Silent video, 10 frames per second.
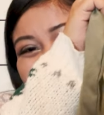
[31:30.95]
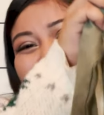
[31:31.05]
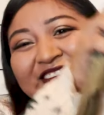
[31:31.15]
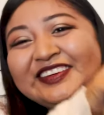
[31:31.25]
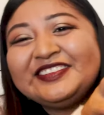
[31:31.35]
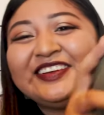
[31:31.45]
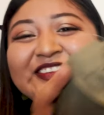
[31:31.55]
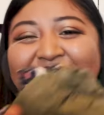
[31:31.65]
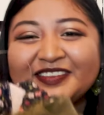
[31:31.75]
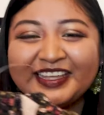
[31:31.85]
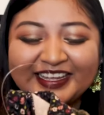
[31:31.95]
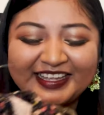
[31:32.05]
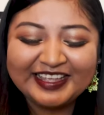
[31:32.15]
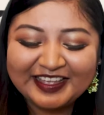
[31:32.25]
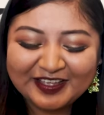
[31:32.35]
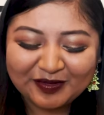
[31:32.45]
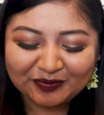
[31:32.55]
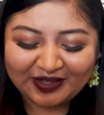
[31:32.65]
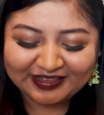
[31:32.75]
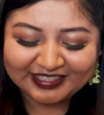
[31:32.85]
so you know who like
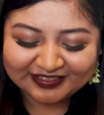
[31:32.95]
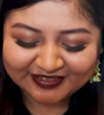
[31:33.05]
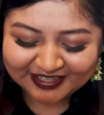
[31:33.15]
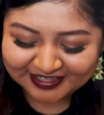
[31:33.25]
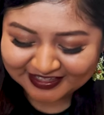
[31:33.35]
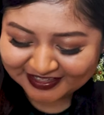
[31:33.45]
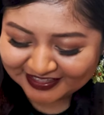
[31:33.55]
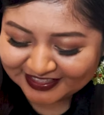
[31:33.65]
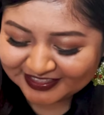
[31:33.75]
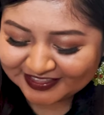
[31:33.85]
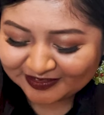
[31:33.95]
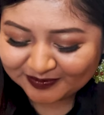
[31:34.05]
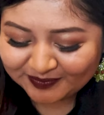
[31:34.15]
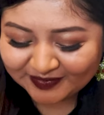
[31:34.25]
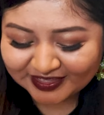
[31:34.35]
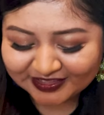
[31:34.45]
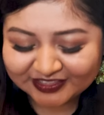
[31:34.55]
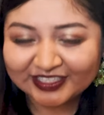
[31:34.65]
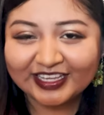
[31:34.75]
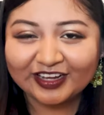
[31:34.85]
bought these for her. So
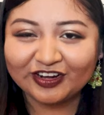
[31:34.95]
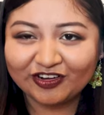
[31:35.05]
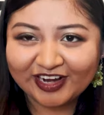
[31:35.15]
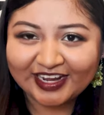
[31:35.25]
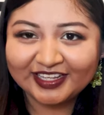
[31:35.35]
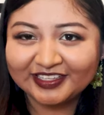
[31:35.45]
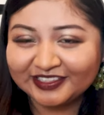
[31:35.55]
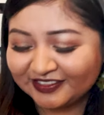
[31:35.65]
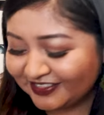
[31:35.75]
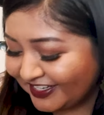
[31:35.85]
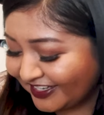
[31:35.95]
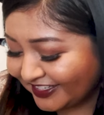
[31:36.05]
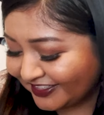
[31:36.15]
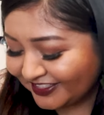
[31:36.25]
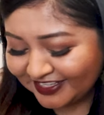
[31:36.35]
those are like her granny clothes, I guess.